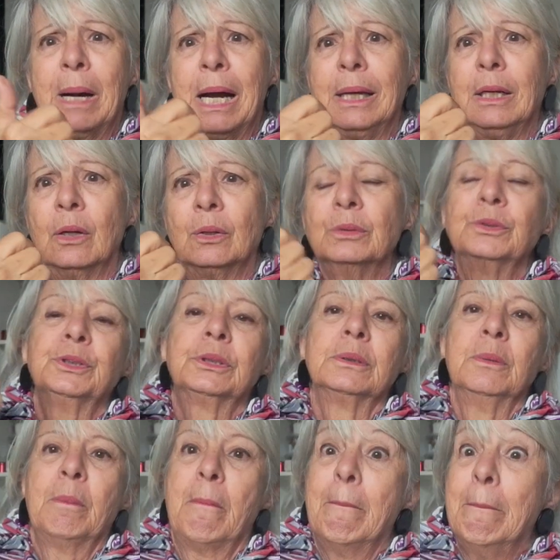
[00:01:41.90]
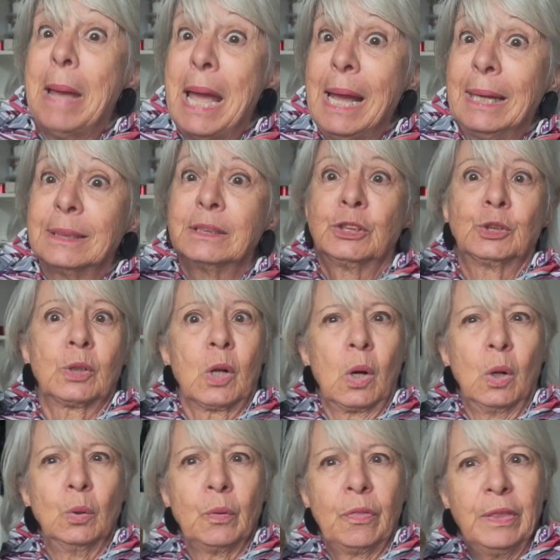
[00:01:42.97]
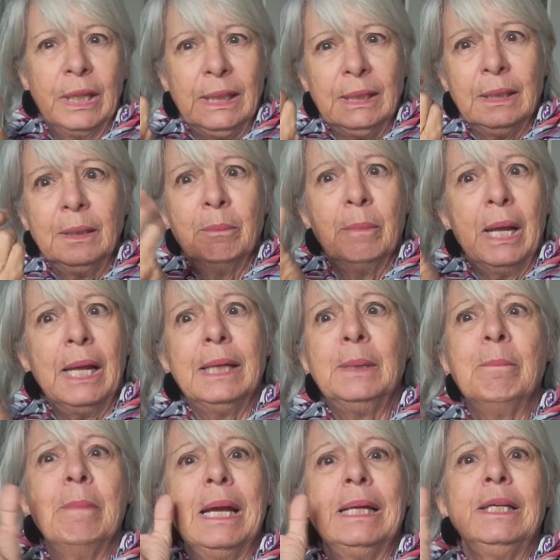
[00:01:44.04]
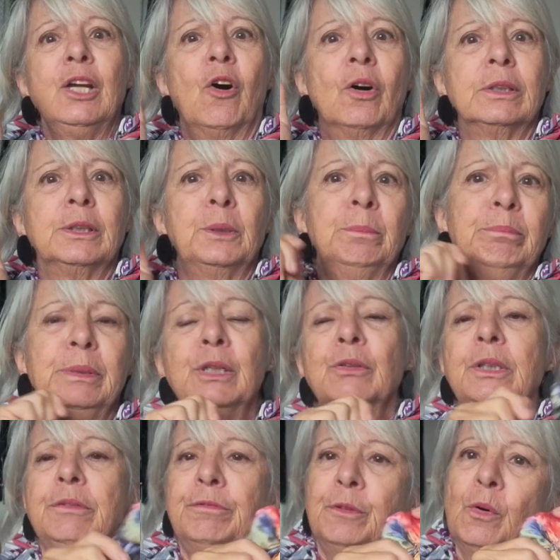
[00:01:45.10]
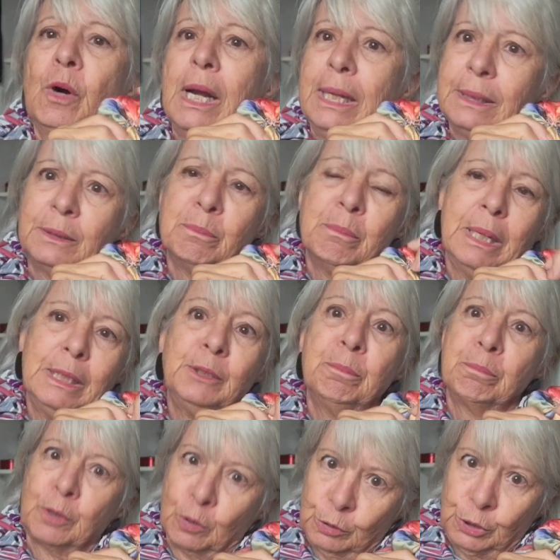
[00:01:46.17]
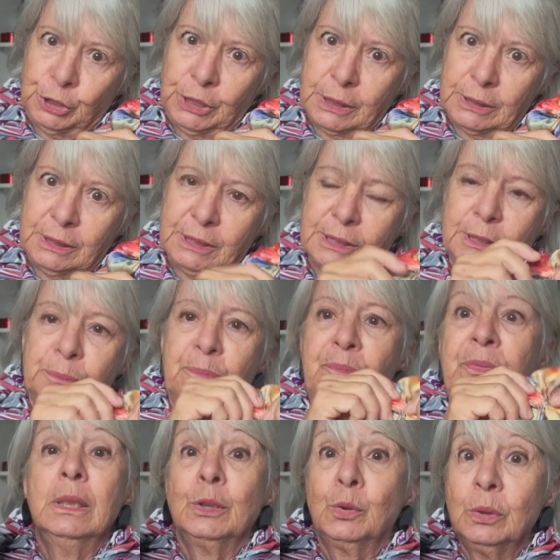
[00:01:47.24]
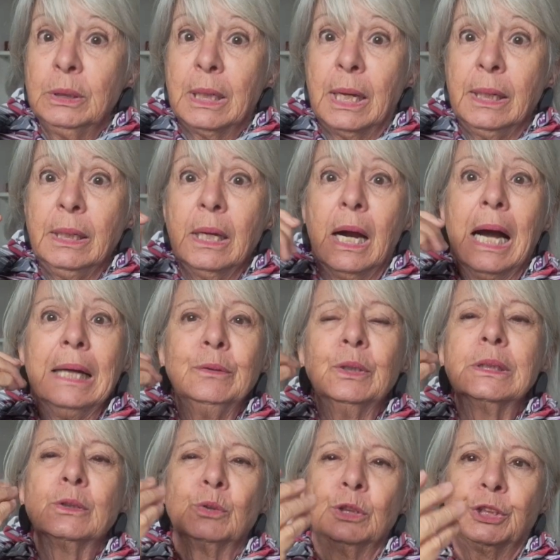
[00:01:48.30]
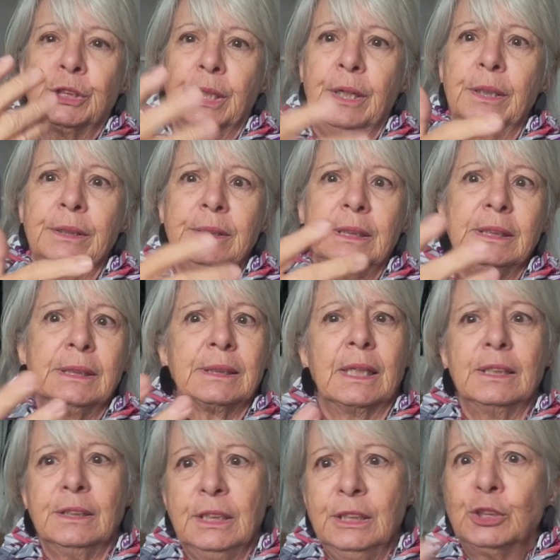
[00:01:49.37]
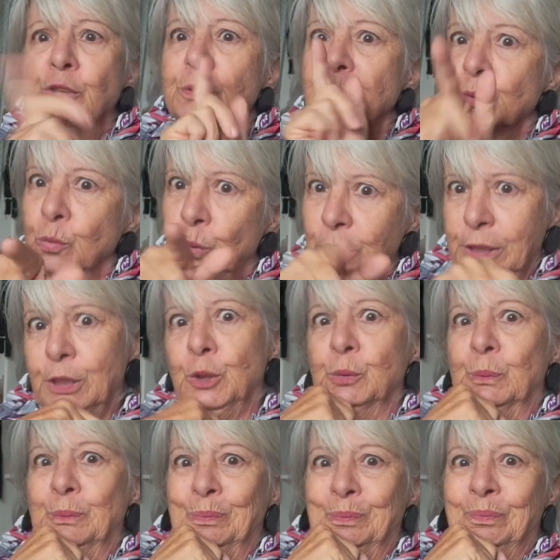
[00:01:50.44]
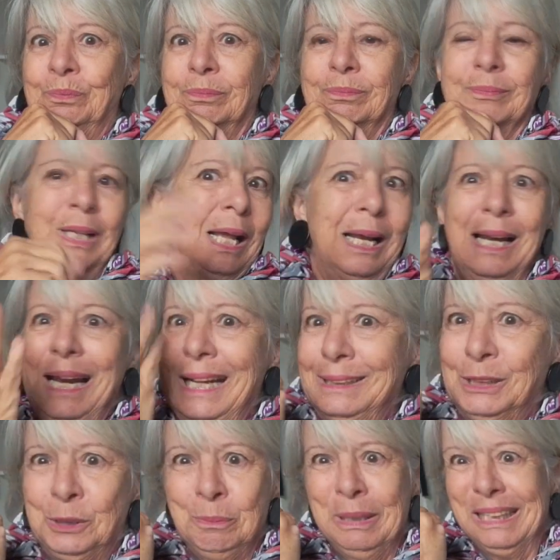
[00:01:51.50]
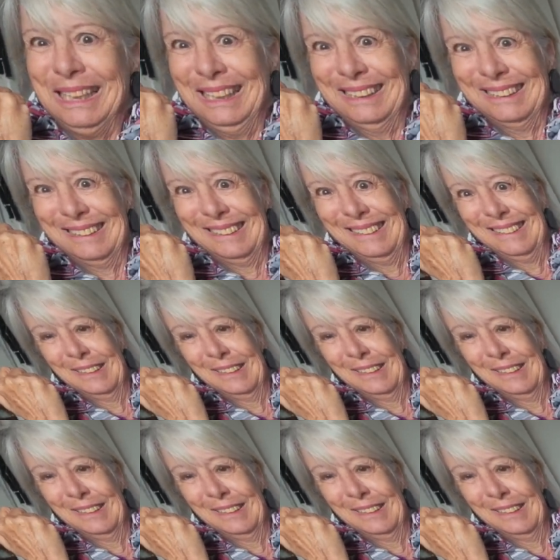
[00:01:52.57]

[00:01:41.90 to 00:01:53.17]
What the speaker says: pillows, bags, clothing, and many other beautiful handmade projects. Today, I want to share this tradition with you. Let's begin.